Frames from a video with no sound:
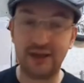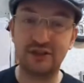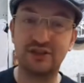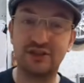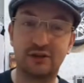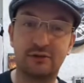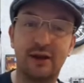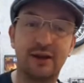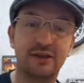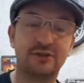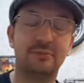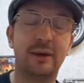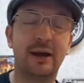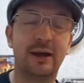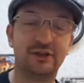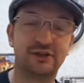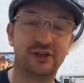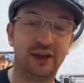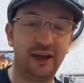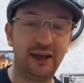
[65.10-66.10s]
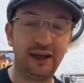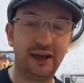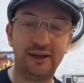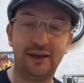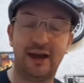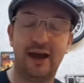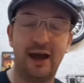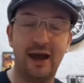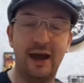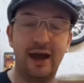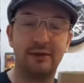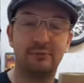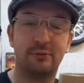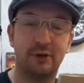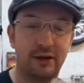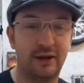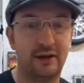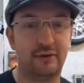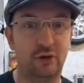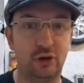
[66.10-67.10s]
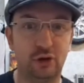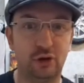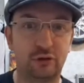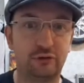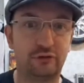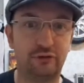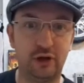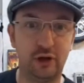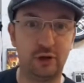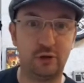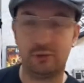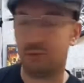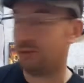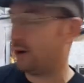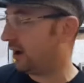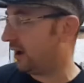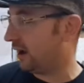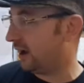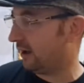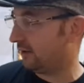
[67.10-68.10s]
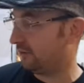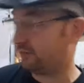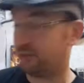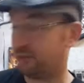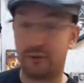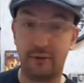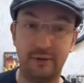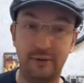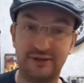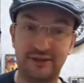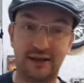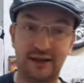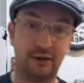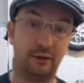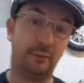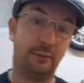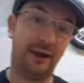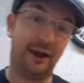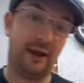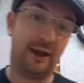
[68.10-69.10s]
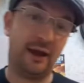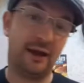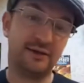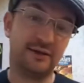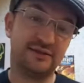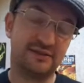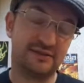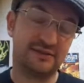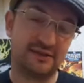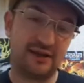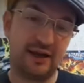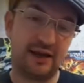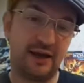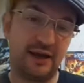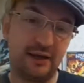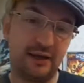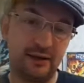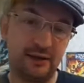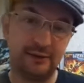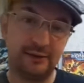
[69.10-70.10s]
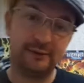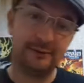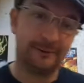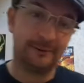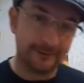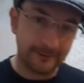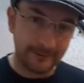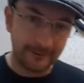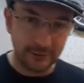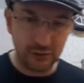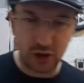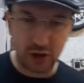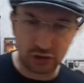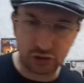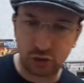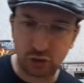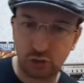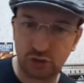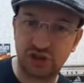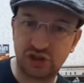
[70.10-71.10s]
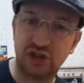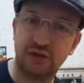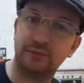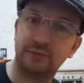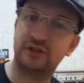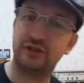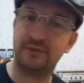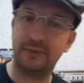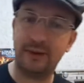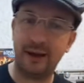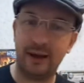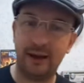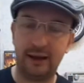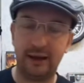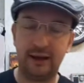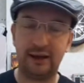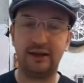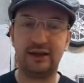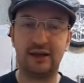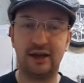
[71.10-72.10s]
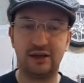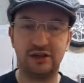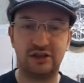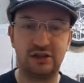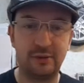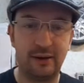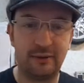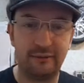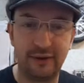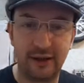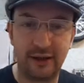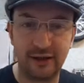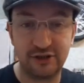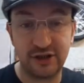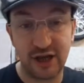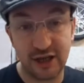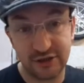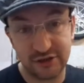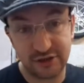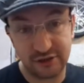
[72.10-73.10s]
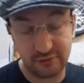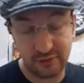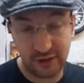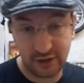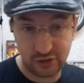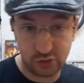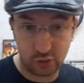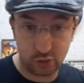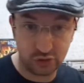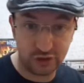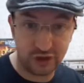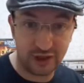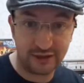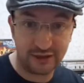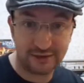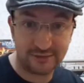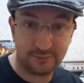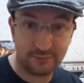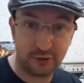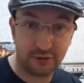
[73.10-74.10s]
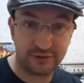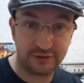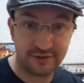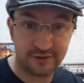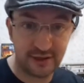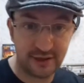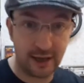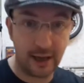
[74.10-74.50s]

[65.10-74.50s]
the Crash magazine, and we're gonna have a look through it a little bit and not talk too much about it in case you haven't had a chance to read yours yet. But